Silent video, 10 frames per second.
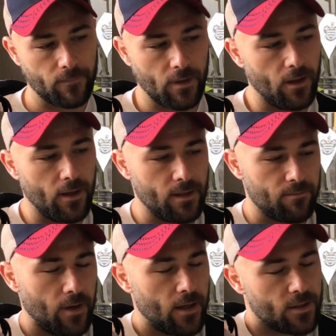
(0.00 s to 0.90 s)
It
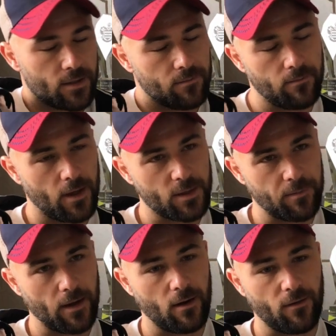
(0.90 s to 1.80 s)
is much, much
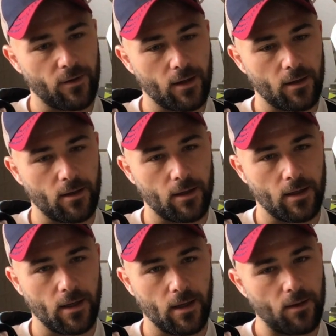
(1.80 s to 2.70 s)
better. I think, like,
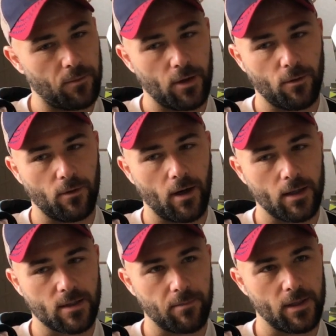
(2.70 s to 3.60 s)
we'd all
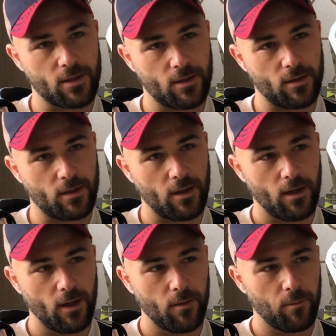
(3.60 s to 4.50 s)
like to be stood
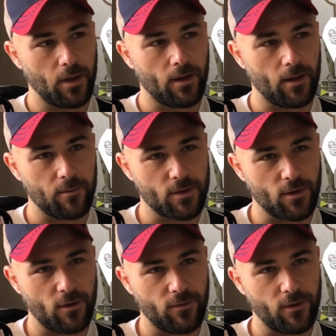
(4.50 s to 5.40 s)
picking up the
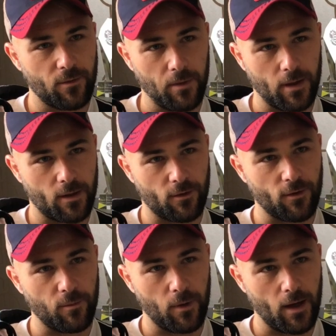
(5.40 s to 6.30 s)
trophy of winning a
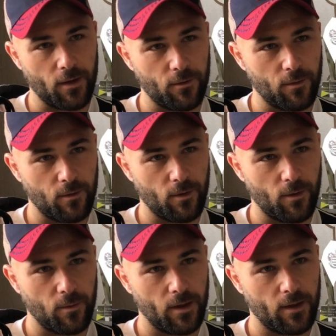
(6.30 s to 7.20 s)
Group 1
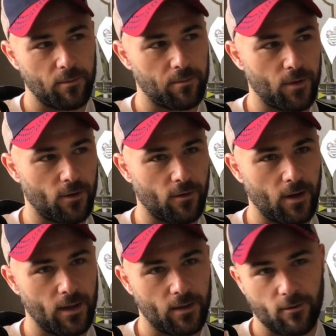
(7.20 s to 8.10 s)
or winning a
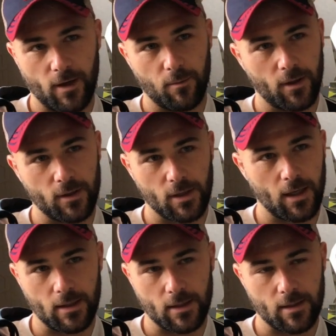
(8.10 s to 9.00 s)
grade 1
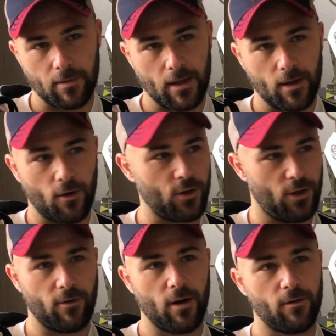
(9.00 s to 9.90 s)
chase or something like that on
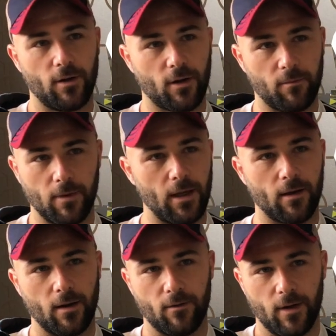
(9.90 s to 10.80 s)
your own, look at me
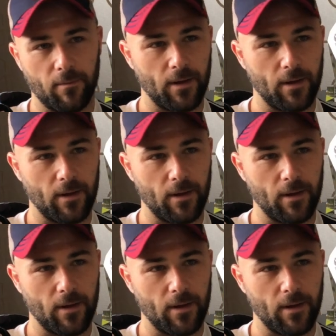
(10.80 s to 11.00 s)
kind of thing.